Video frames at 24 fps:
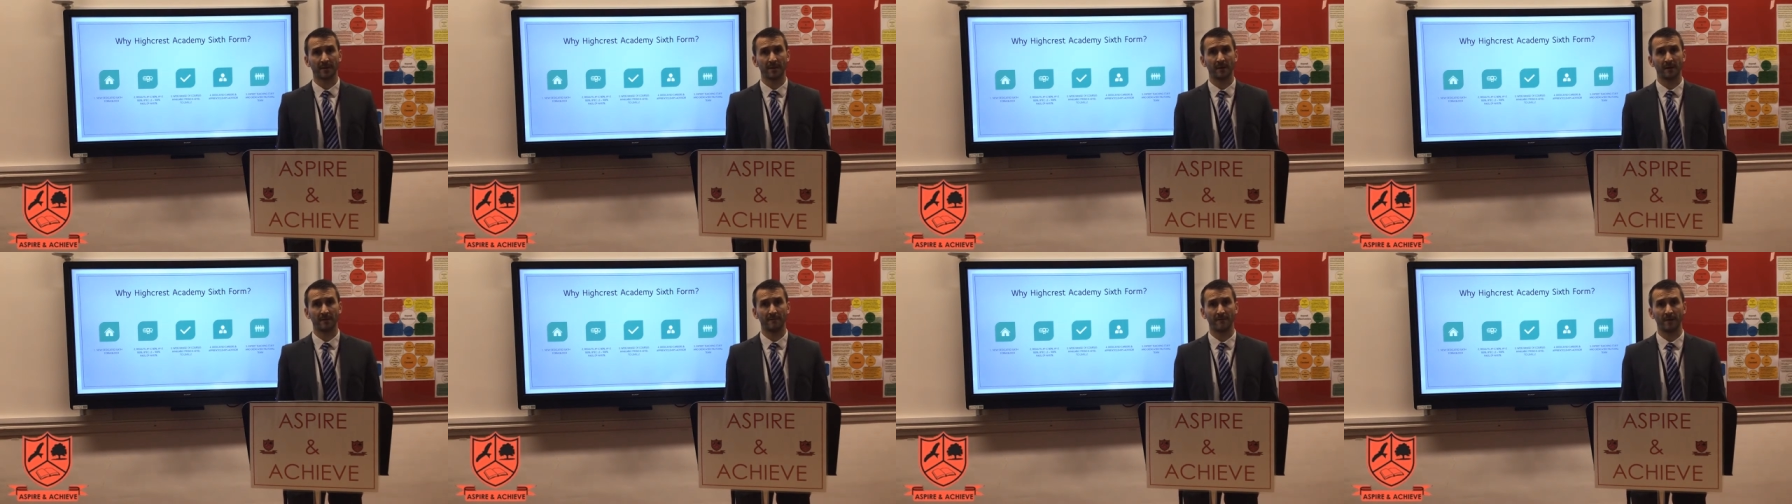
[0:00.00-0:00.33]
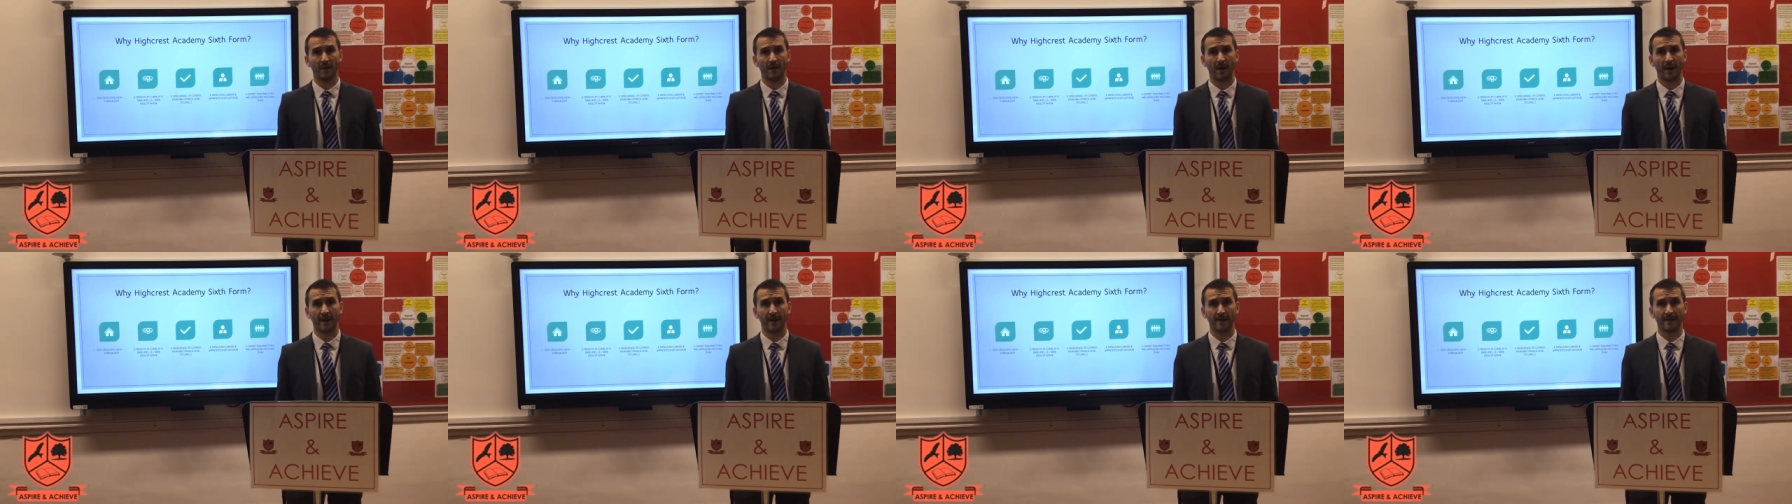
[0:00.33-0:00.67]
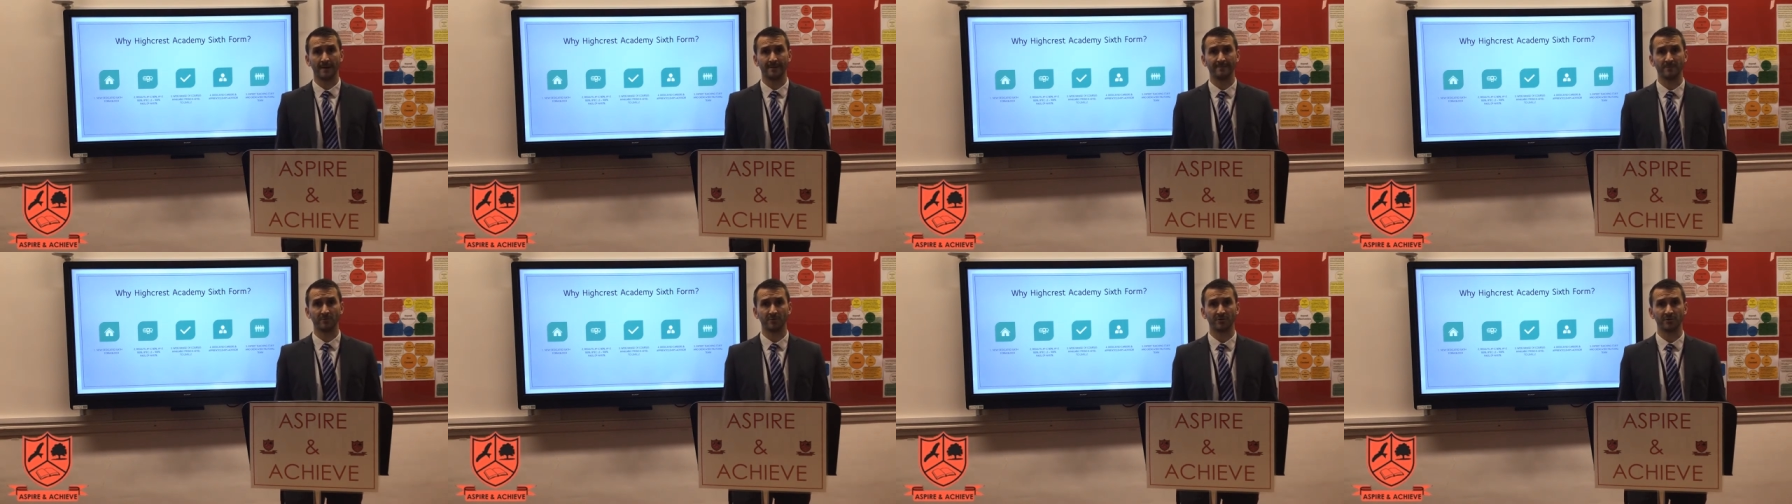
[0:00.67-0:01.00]
of our
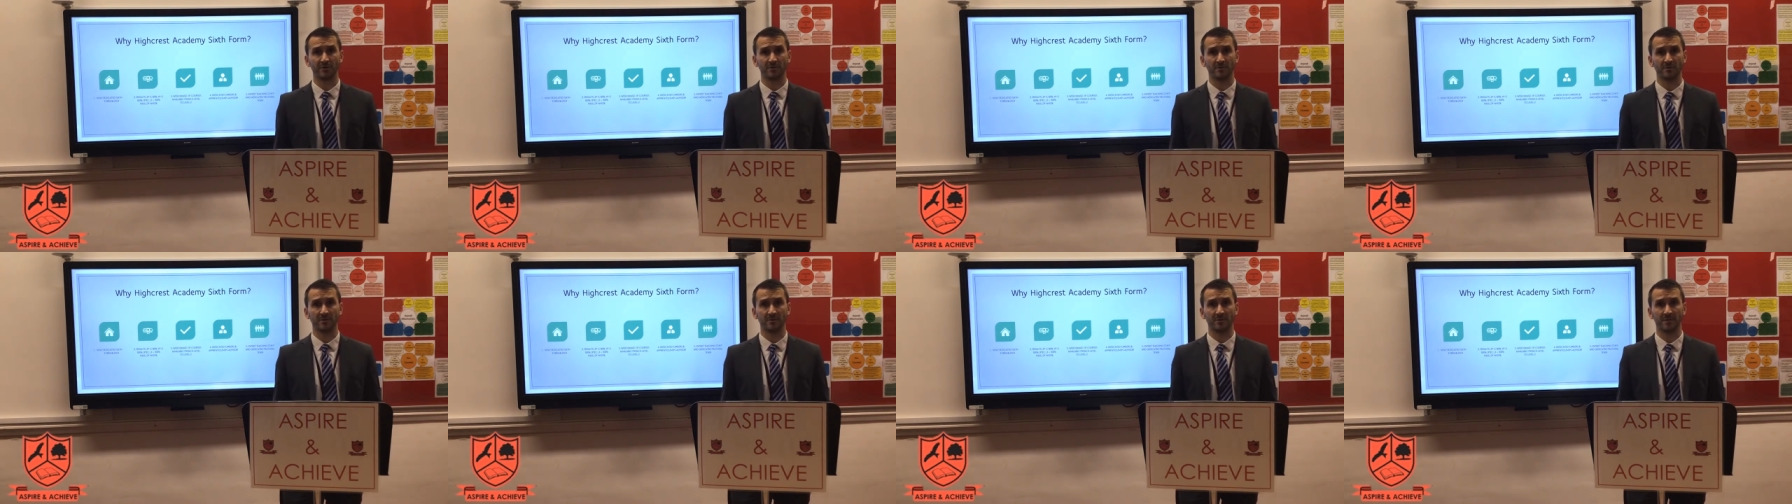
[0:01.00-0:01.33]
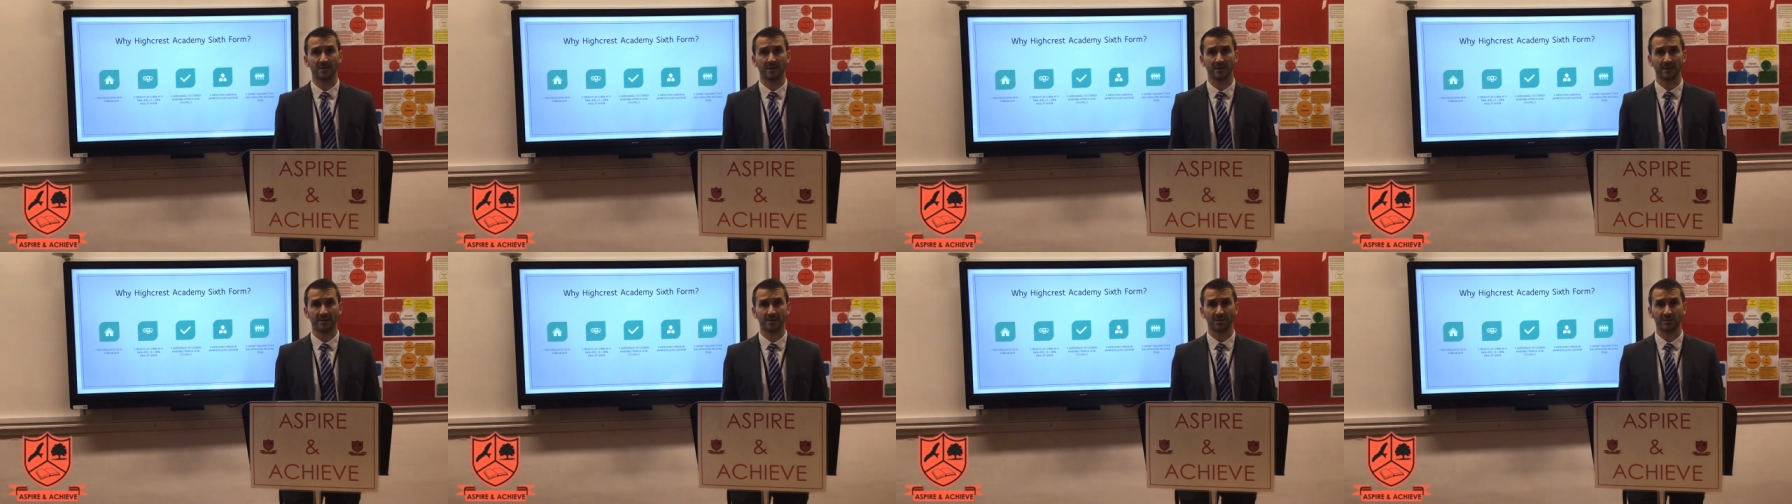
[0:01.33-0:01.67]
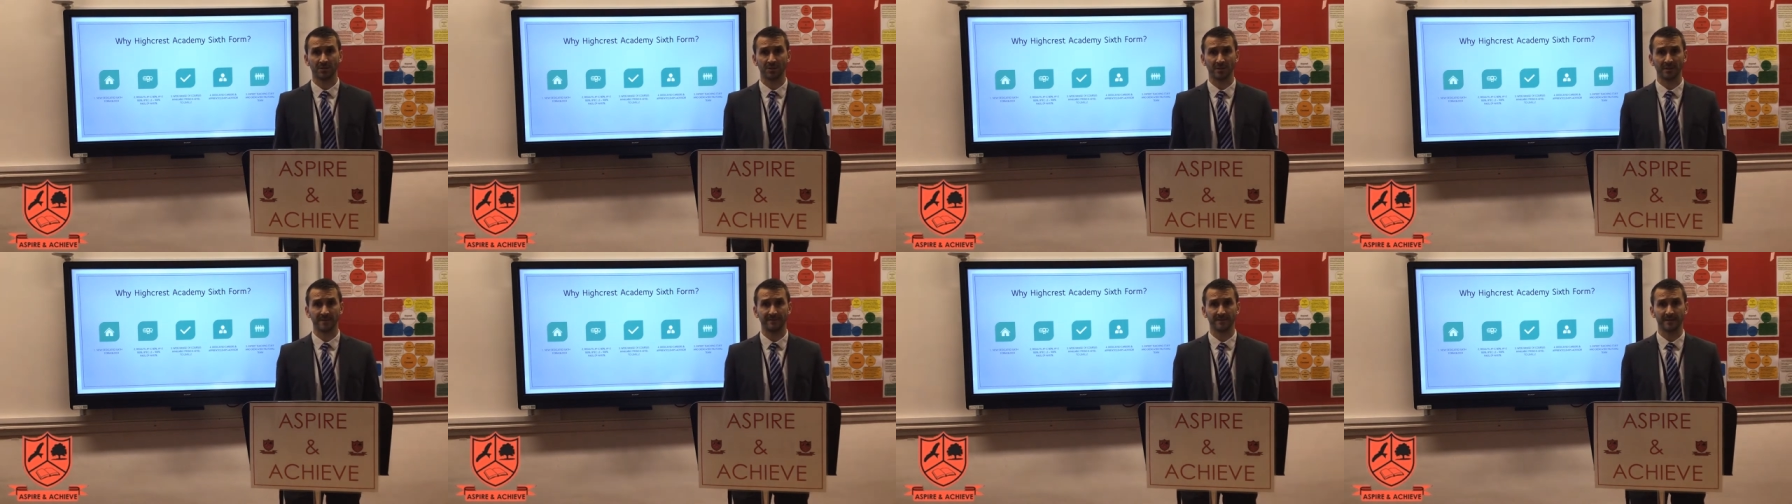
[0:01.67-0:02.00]
A-level students
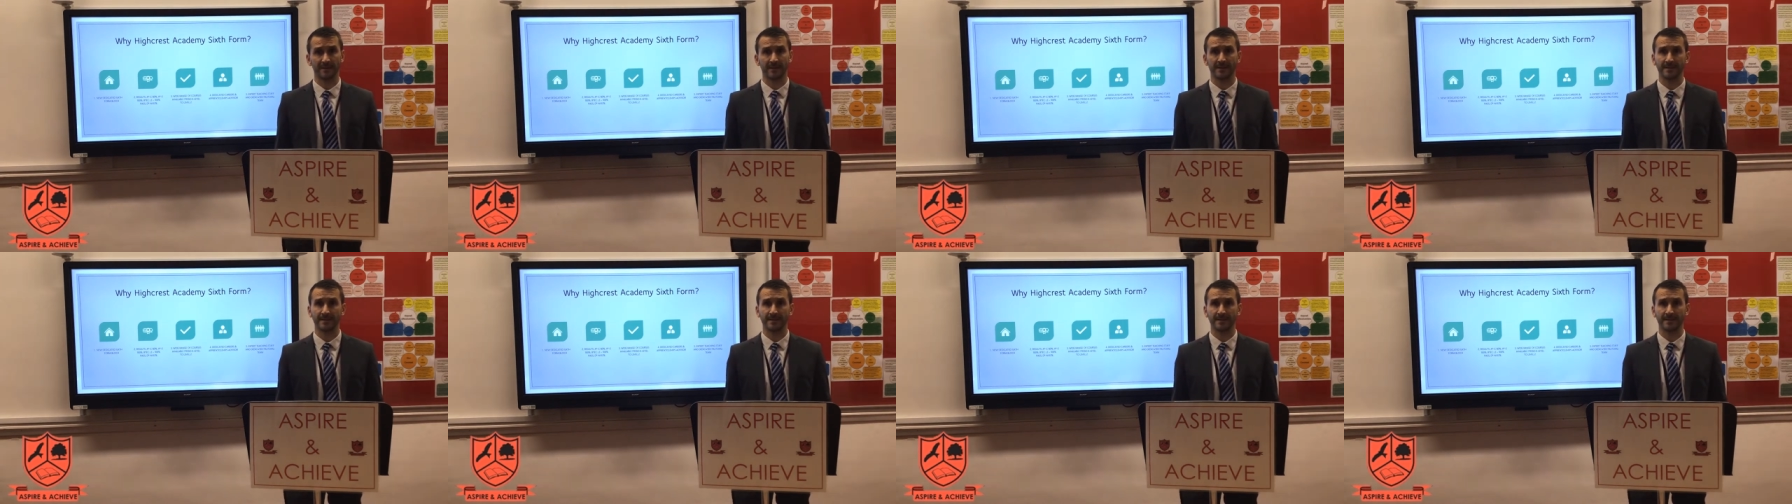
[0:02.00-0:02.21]
achieved an